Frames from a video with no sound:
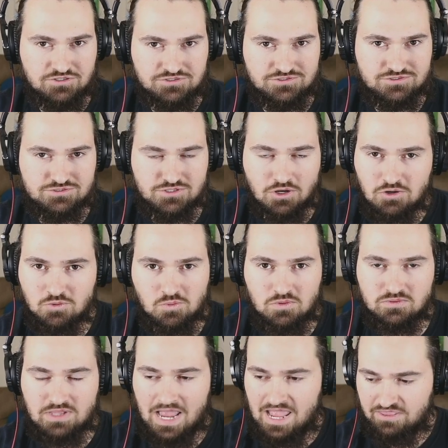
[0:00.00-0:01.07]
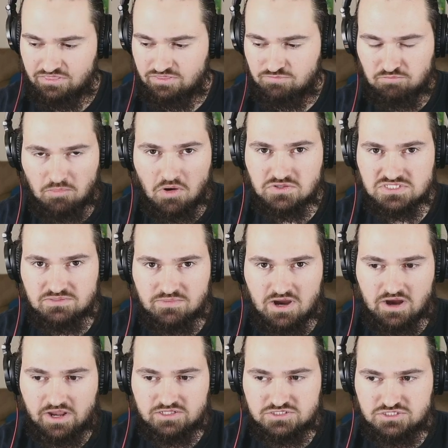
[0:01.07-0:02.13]
Most
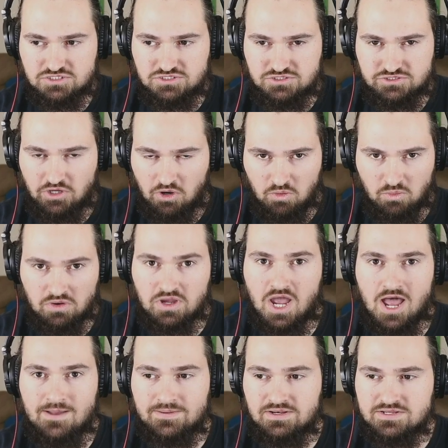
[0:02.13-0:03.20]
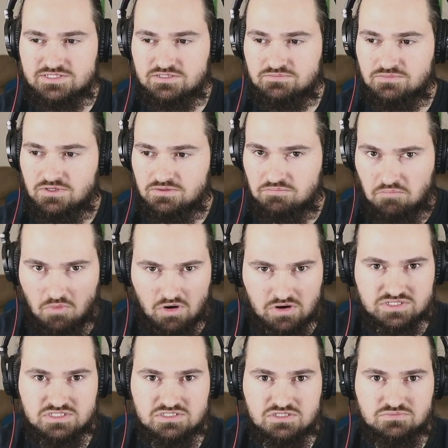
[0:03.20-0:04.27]
Americans don't want communism,
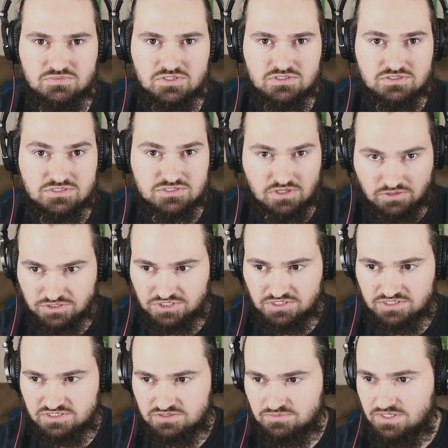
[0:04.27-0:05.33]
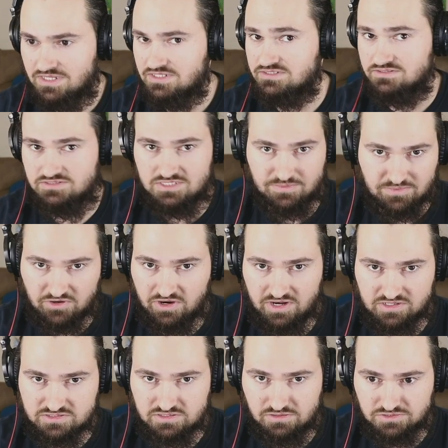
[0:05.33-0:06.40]
Marxism, socialism,
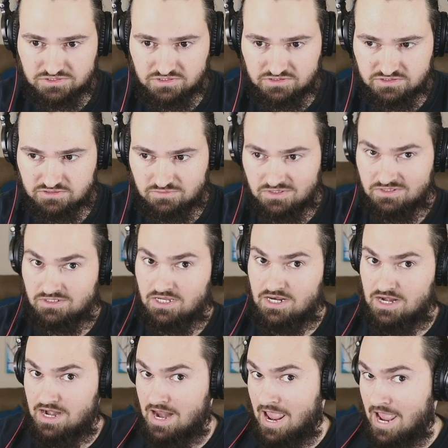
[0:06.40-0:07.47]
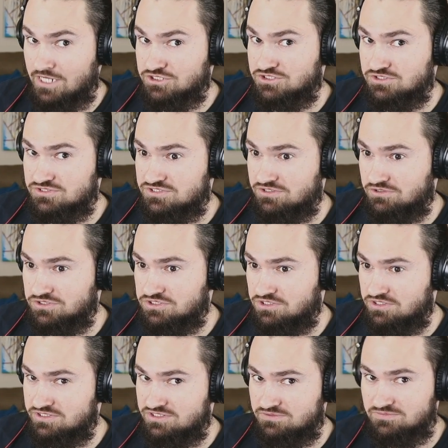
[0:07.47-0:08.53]
democratic socialism, national
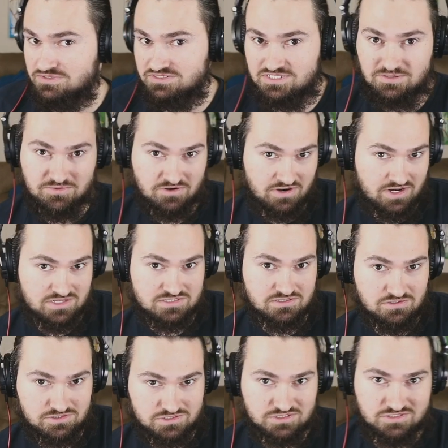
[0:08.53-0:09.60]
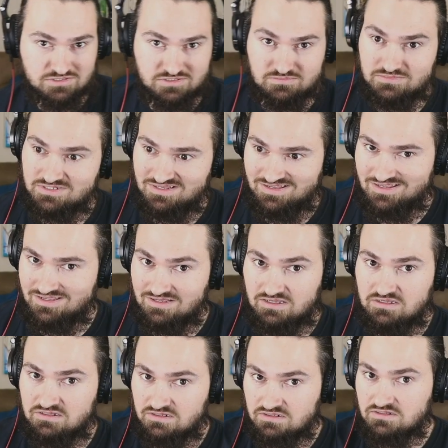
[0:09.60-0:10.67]
socialism, democratic socialism.
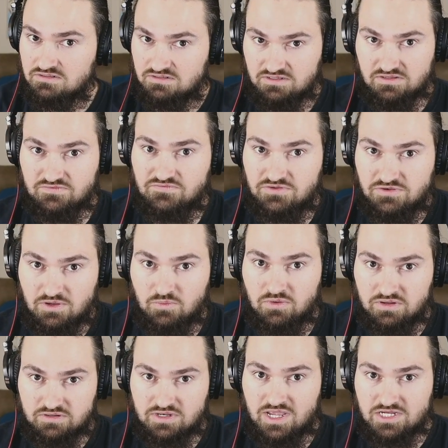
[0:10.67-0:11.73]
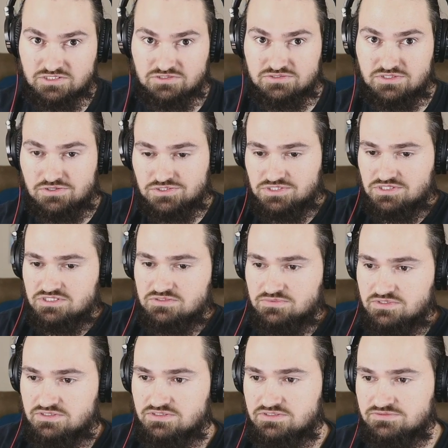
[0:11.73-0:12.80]
If you know what national socialism is.